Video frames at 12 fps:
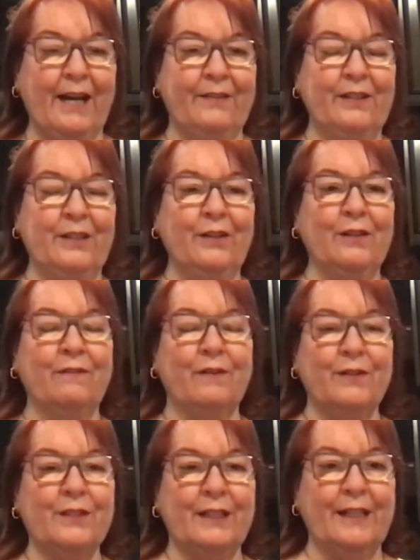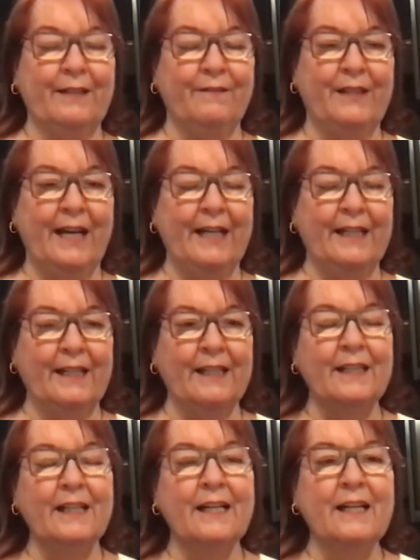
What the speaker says: at the University of Dayton